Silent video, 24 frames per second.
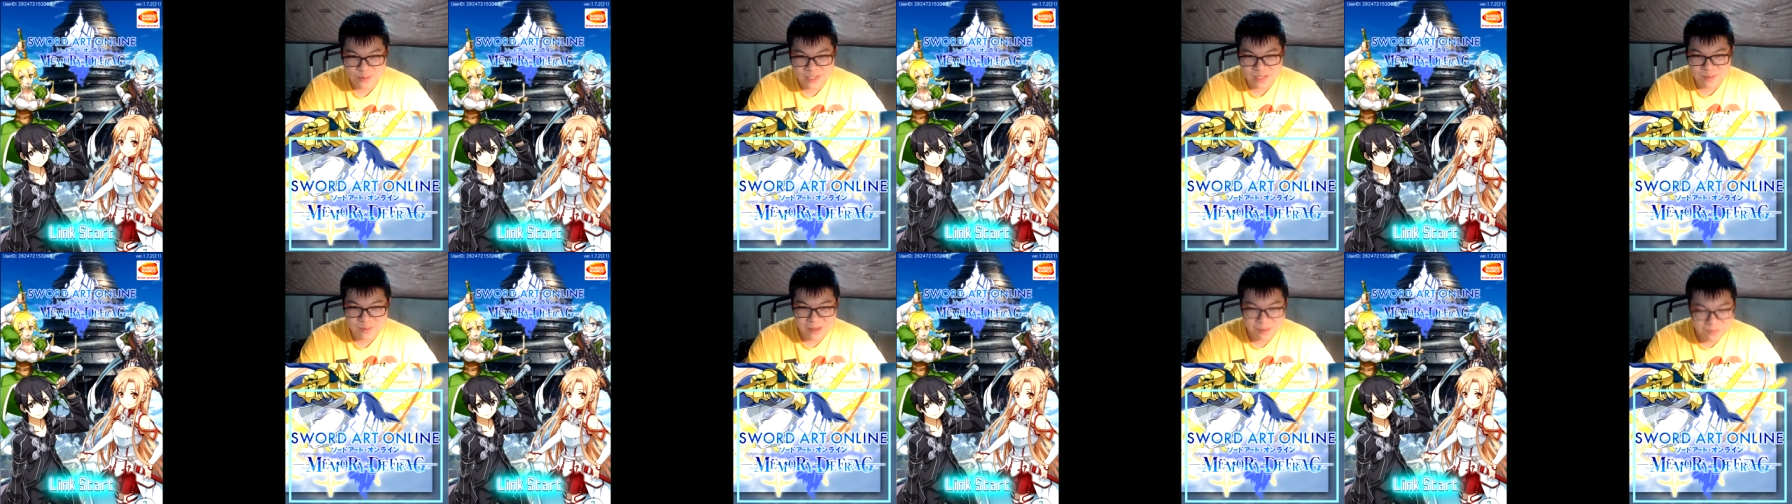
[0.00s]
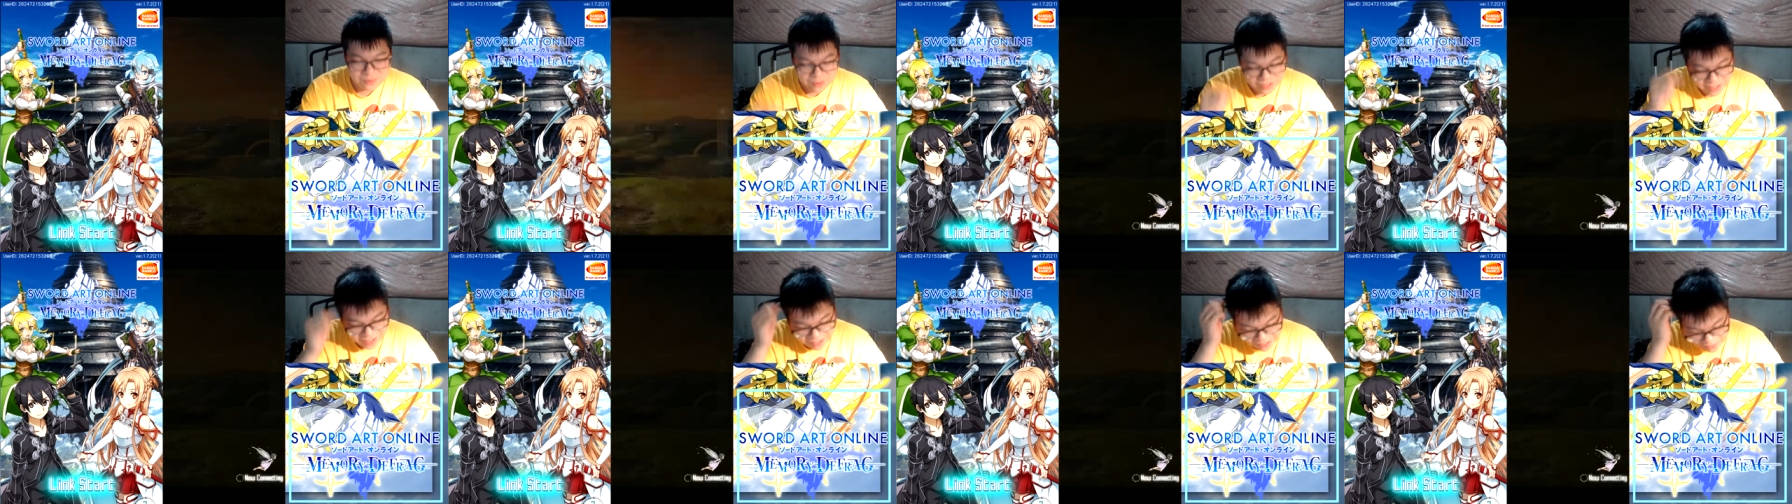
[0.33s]
spam
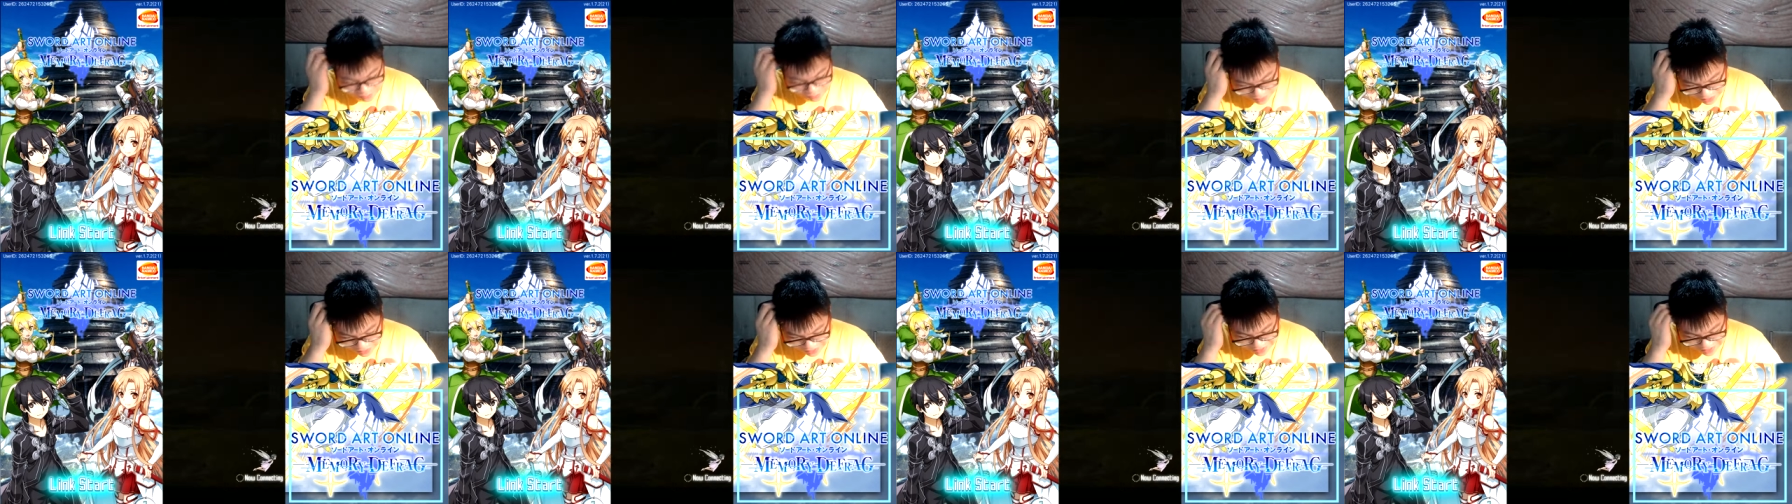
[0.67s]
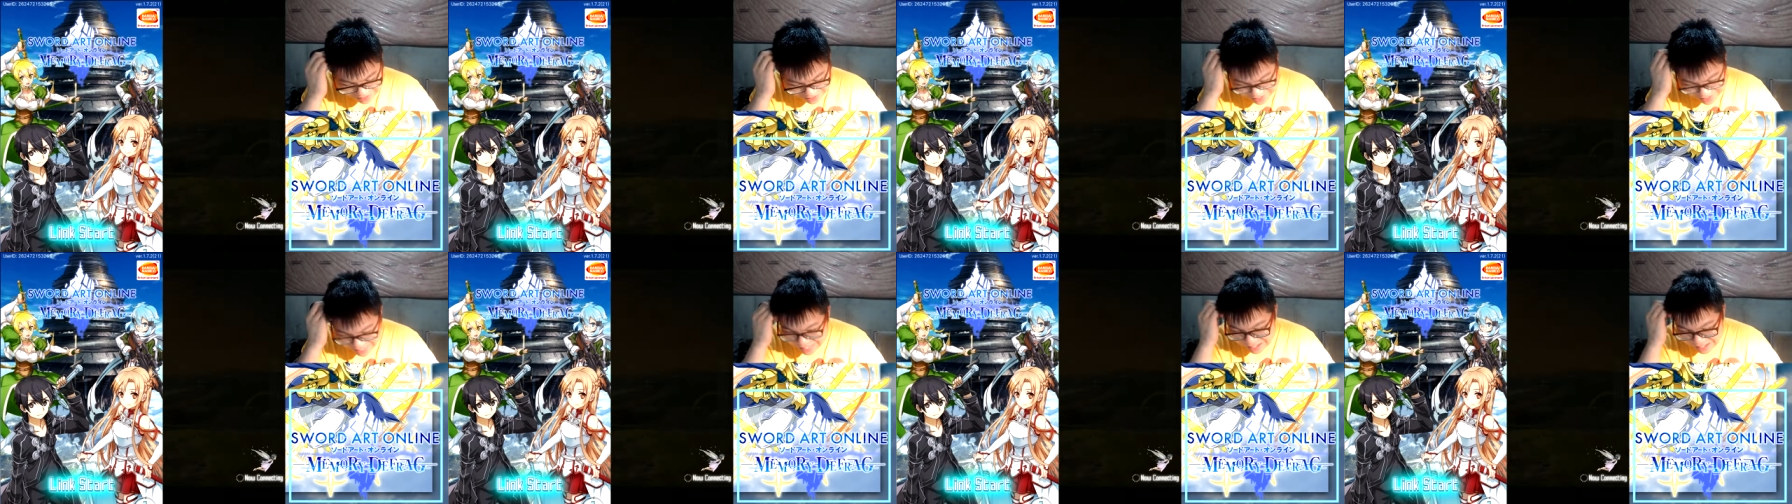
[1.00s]
to death, but
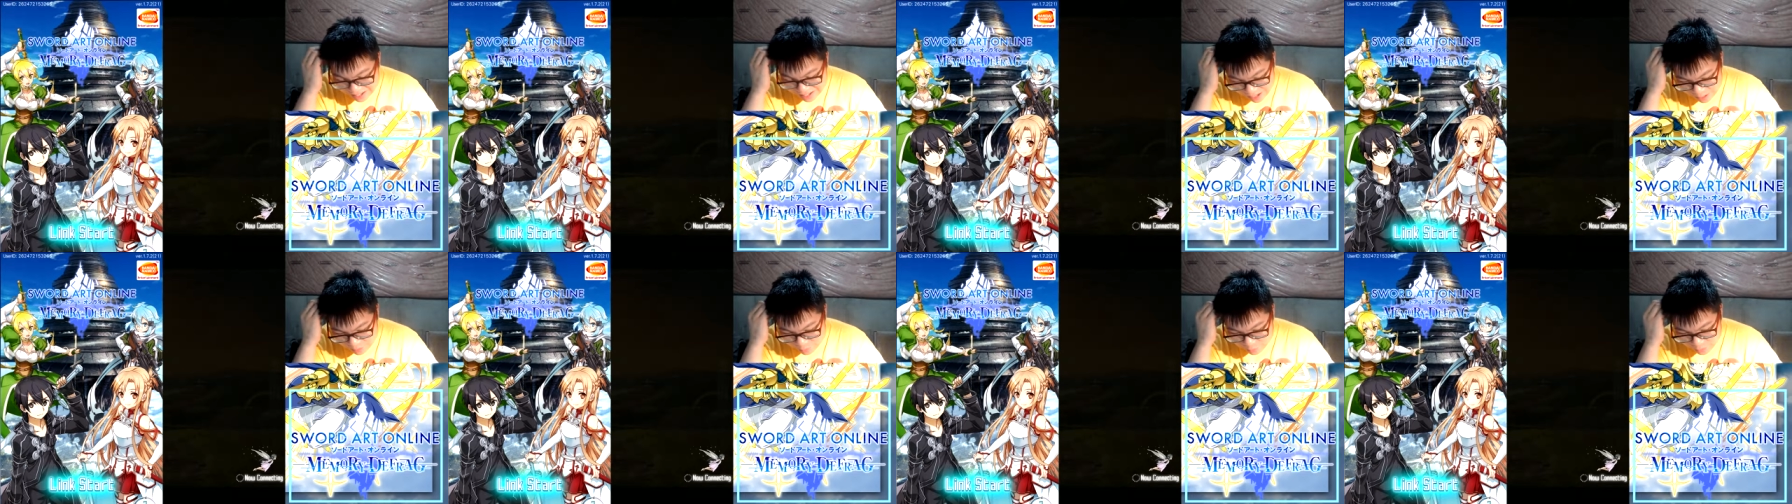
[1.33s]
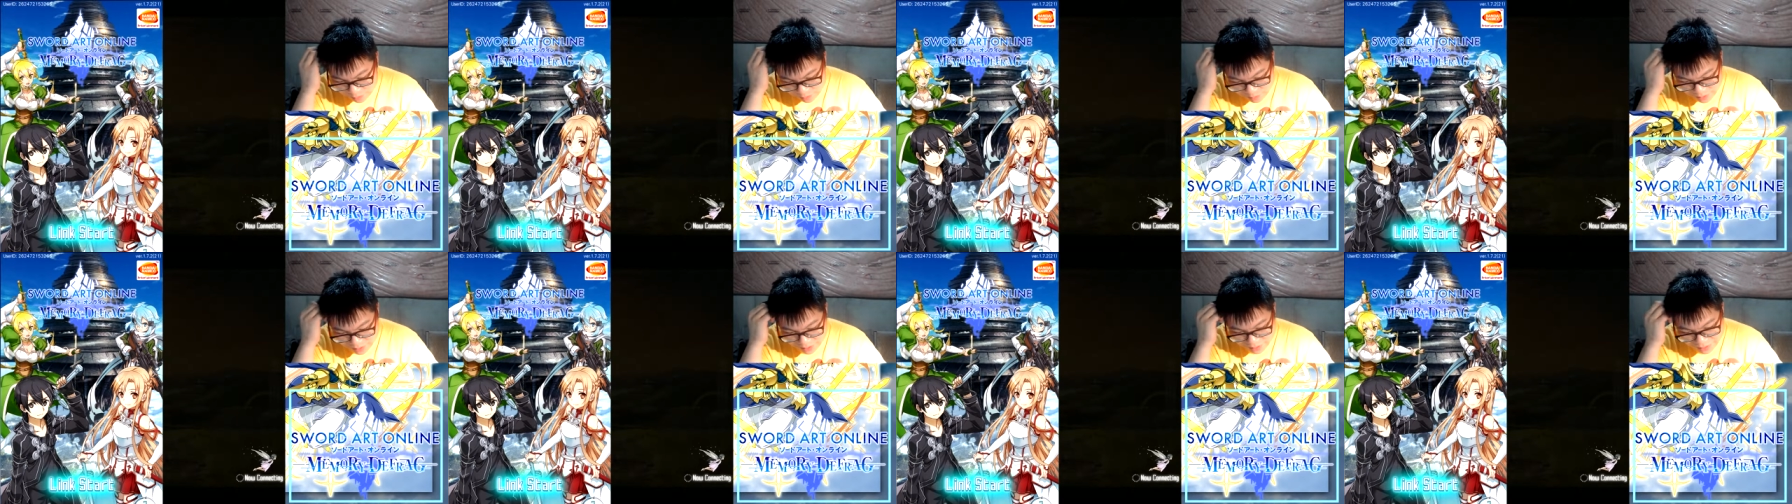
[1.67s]
they get an
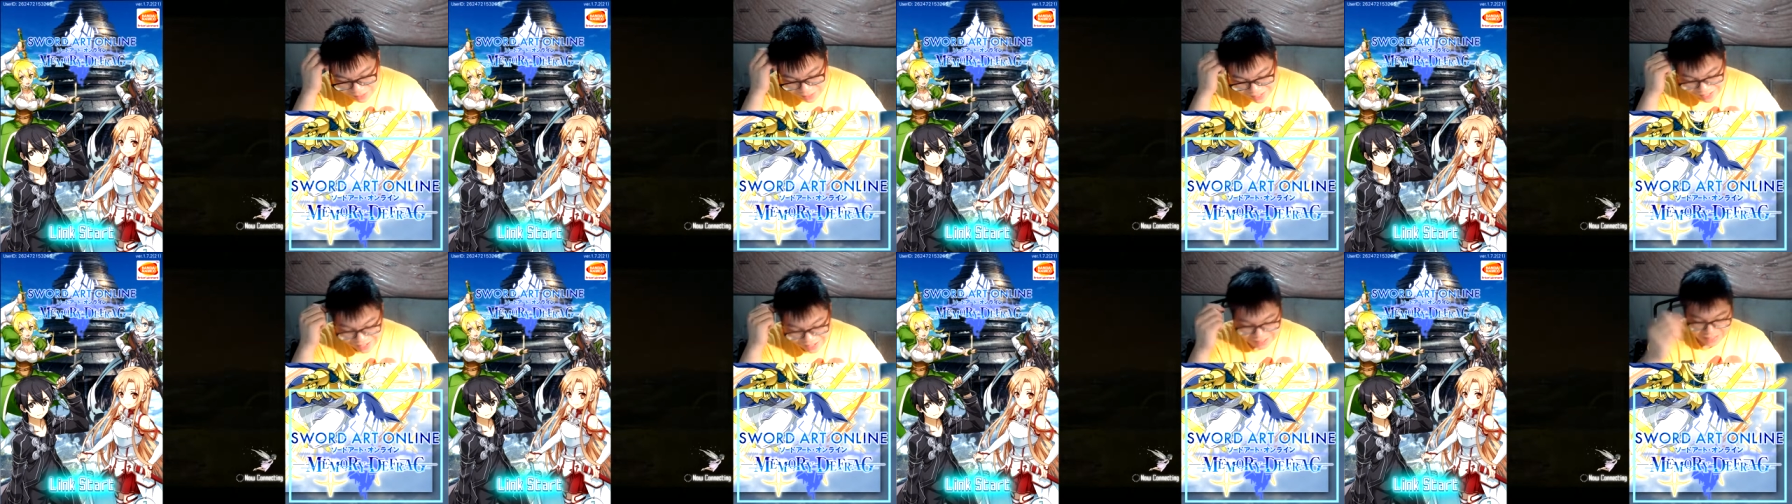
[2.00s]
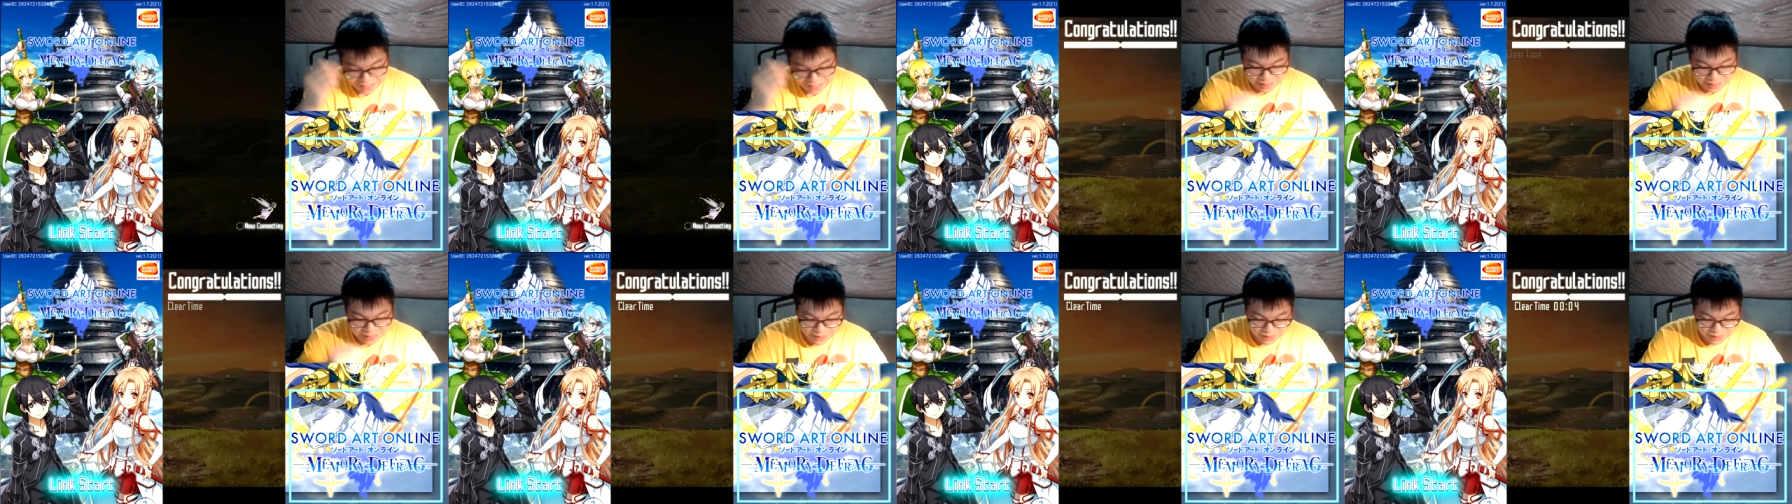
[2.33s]
iframe now.
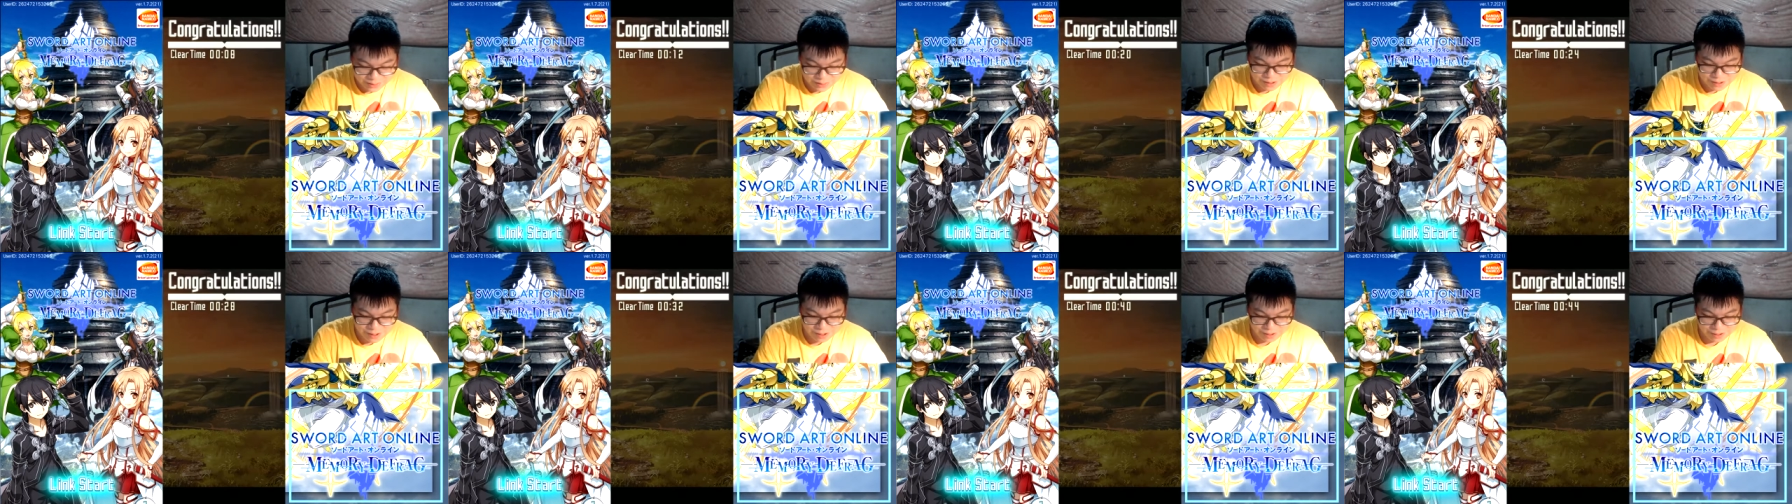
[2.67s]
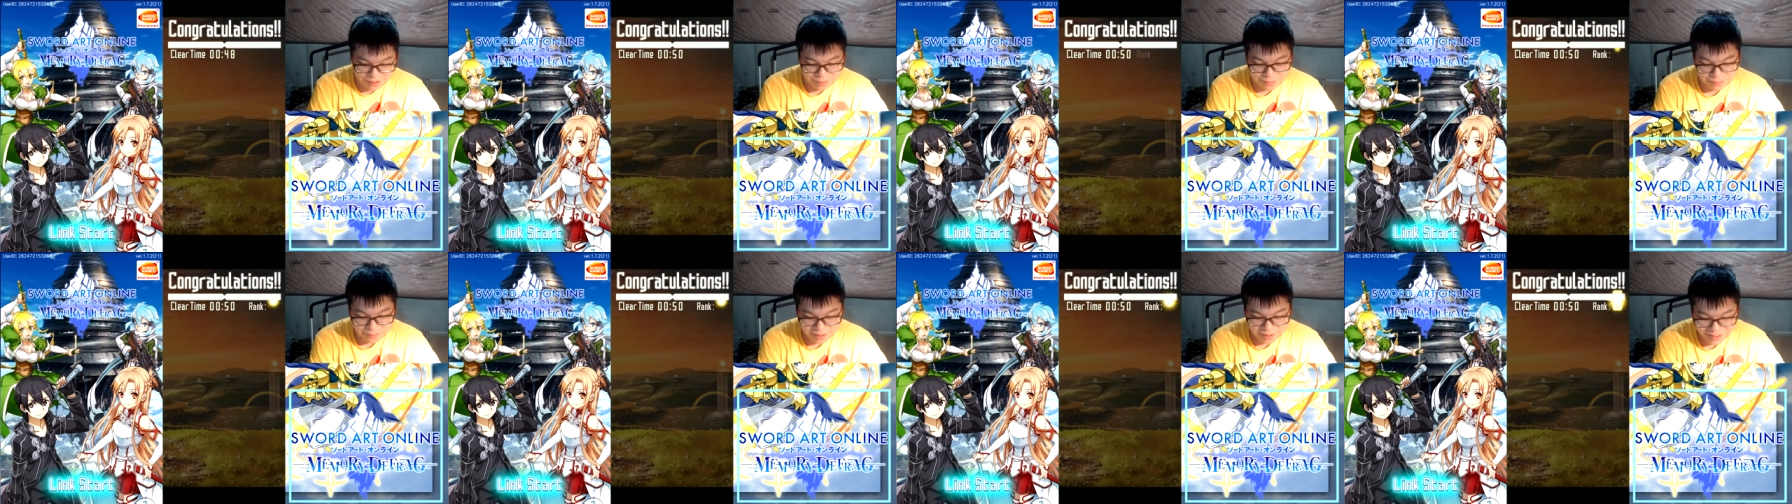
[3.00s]
That's just dumb.